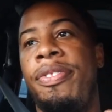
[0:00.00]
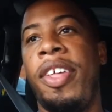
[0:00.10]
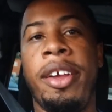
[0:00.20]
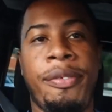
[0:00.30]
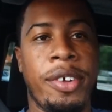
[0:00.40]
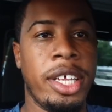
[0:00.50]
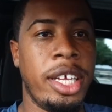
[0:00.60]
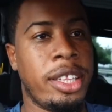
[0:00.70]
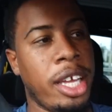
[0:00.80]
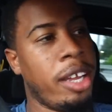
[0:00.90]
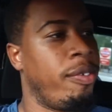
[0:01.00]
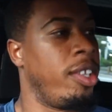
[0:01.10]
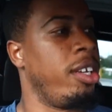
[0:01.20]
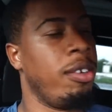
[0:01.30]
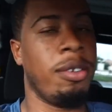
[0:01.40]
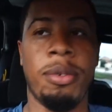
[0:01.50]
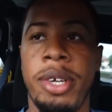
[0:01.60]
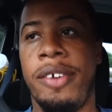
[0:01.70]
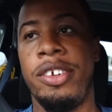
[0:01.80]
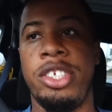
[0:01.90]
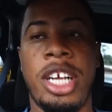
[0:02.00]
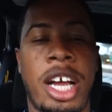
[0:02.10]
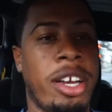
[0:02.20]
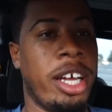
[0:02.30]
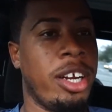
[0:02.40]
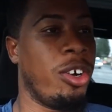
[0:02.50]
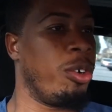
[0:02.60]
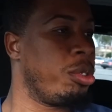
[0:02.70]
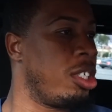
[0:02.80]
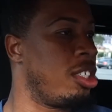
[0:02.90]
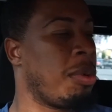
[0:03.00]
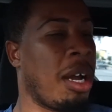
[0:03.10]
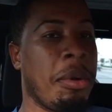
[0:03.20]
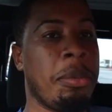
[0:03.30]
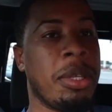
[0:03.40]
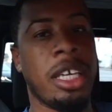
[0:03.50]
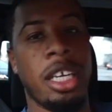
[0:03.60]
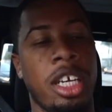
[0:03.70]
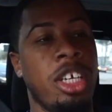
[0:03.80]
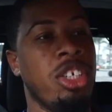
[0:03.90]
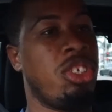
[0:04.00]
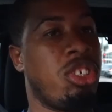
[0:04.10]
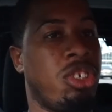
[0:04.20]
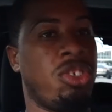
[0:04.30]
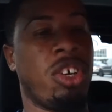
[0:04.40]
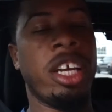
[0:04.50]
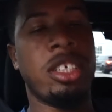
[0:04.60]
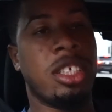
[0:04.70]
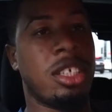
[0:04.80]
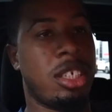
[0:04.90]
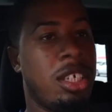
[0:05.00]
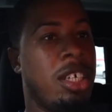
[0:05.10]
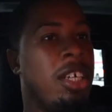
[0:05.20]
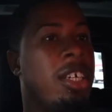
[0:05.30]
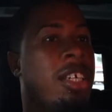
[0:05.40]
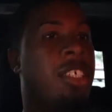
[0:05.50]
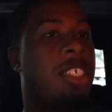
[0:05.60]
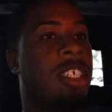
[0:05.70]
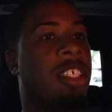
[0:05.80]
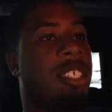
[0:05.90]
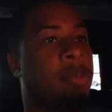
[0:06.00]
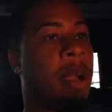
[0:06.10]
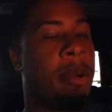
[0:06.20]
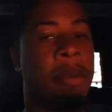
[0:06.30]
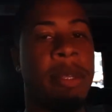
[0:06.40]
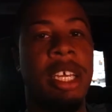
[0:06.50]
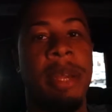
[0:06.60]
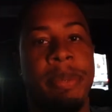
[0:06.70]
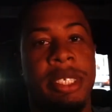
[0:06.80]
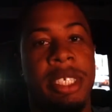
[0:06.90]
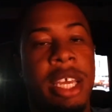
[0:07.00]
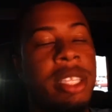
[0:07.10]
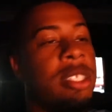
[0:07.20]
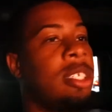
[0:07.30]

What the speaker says: Thankfully, we have a child at home. She's probably stressed. She's probably upset.